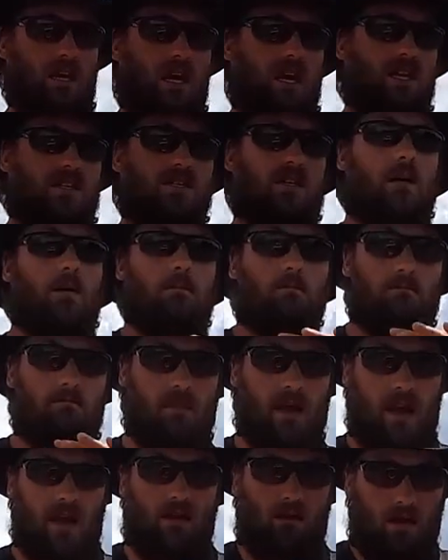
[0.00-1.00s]
is a
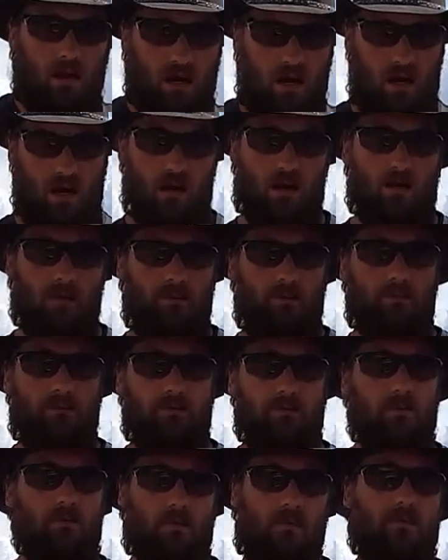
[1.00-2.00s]
male hog
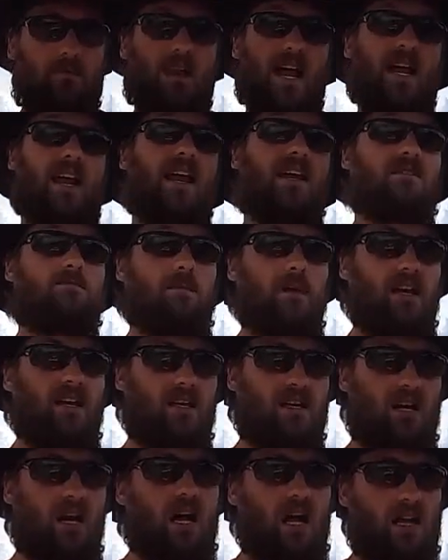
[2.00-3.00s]
that has been
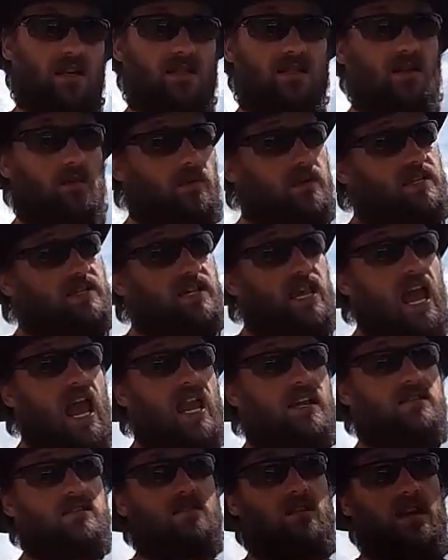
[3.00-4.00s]
cut. So, he's
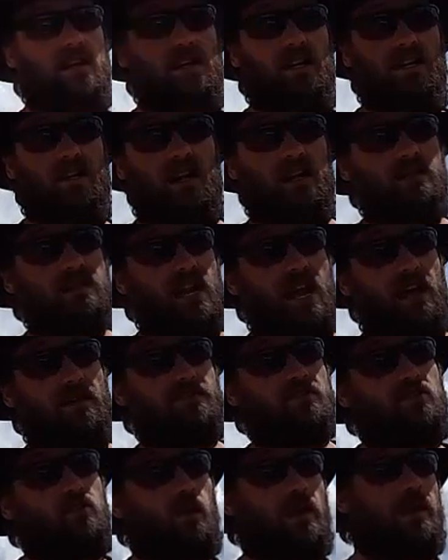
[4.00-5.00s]
castrated, doesn't have
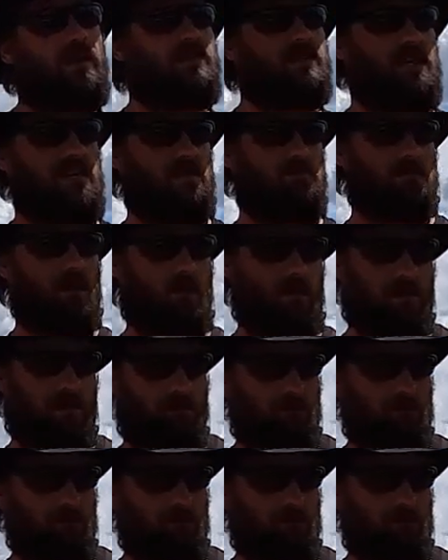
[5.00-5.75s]
his twins anymore.